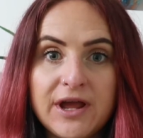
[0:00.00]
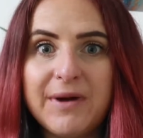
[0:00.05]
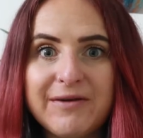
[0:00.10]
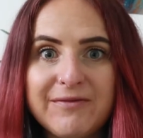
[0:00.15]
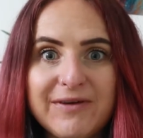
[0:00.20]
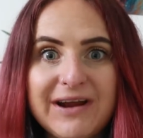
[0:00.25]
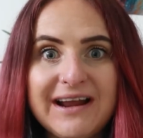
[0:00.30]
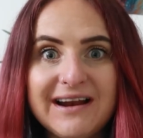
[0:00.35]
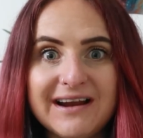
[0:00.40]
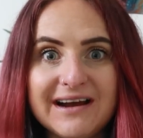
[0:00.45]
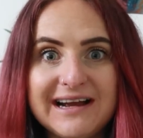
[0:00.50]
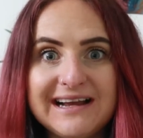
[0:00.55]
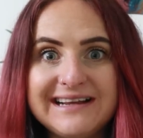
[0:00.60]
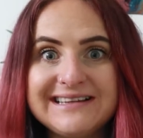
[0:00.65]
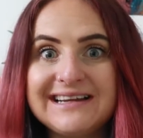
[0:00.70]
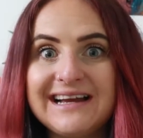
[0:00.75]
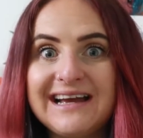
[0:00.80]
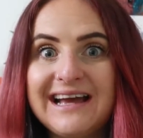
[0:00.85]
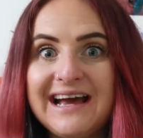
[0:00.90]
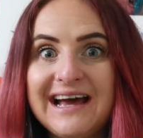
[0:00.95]
but I
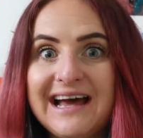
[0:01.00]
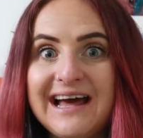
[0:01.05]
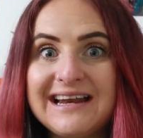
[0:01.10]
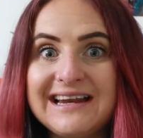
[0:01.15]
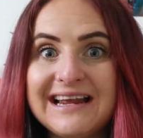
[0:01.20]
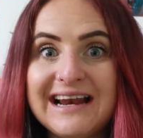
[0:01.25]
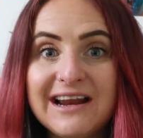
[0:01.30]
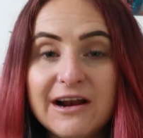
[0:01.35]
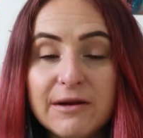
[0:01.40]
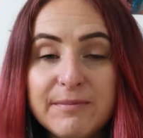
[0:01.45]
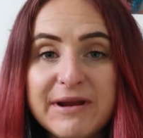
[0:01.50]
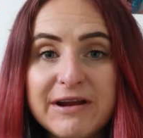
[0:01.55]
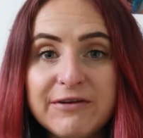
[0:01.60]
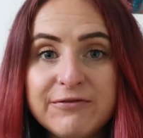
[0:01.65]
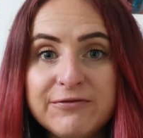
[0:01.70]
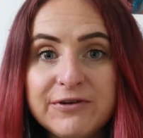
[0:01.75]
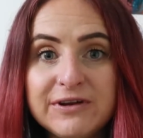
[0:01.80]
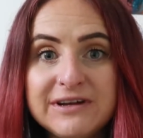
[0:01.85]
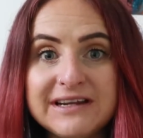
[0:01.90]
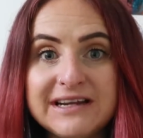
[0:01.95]
realised I had a little bit
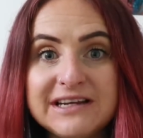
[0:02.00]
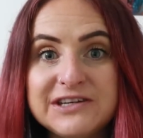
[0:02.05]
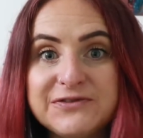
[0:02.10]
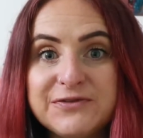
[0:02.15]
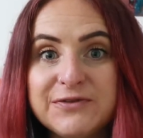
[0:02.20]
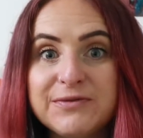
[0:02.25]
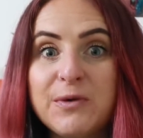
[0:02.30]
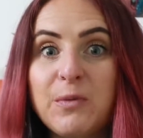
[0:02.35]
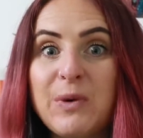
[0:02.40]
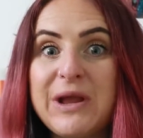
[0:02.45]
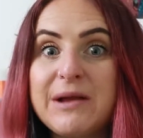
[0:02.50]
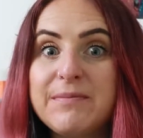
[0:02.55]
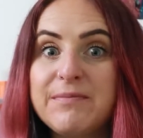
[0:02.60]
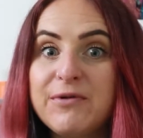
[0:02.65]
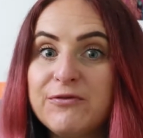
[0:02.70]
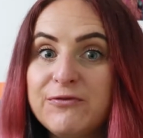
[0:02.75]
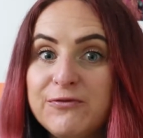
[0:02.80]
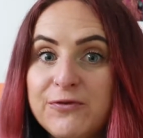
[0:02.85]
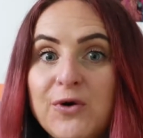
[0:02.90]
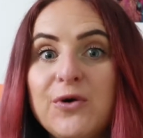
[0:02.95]
of footage from the week
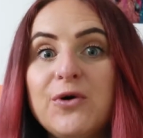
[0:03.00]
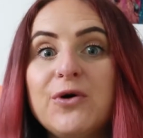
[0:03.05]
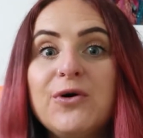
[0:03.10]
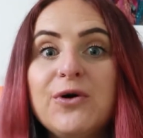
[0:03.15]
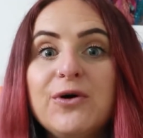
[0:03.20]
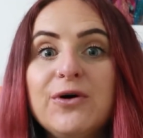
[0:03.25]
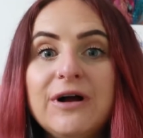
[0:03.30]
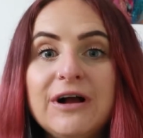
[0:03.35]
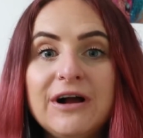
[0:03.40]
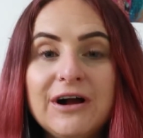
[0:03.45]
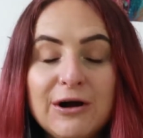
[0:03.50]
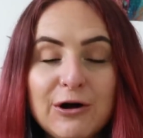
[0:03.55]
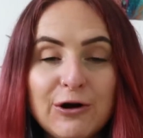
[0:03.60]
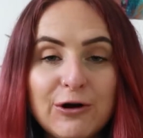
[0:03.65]
before